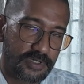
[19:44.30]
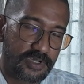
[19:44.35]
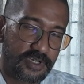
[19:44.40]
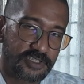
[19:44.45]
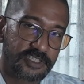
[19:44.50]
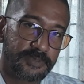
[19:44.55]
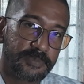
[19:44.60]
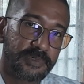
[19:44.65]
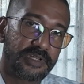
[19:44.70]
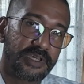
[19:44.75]

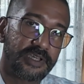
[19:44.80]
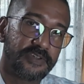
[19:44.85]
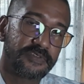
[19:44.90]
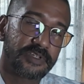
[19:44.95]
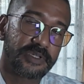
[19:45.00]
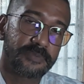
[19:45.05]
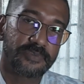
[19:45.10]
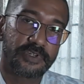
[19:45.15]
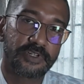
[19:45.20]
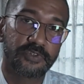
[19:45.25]
customer
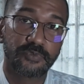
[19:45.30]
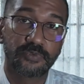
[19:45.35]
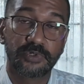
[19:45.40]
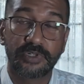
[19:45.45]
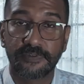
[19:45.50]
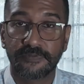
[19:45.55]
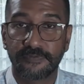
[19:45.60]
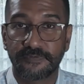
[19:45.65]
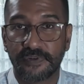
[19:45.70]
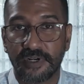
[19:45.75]
lifetime value
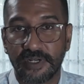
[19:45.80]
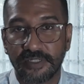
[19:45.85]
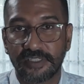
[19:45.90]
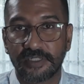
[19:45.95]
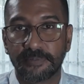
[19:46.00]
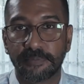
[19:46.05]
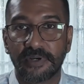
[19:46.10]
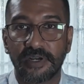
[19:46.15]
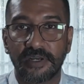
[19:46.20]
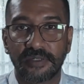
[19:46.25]
will far
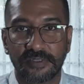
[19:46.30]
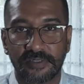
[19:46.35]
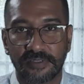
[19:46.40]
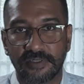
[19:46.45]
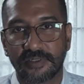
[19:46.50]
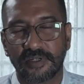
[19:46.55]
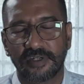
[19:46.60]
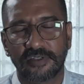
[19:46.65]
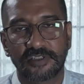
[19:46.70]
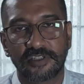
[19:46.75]

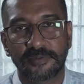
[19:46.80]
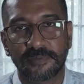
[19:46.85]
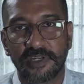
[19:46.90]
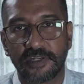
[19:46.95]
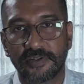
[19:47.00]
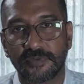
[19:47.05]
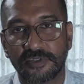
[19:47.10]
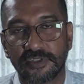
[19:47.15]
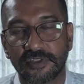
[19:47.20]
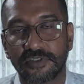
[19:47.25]
surpass customer
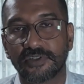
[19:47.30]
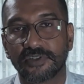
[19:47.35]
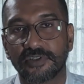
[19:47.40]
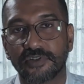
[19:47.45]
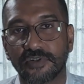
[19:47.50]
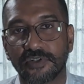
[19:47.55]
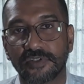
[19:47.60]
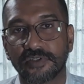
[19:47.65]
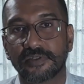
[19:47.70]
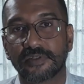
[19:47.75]

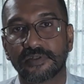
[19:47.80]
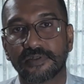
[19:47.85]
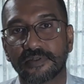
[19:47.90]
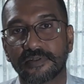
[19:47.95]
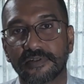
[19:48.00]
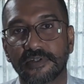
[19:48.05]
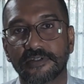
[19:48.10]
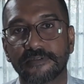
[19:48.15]
acquisition cost.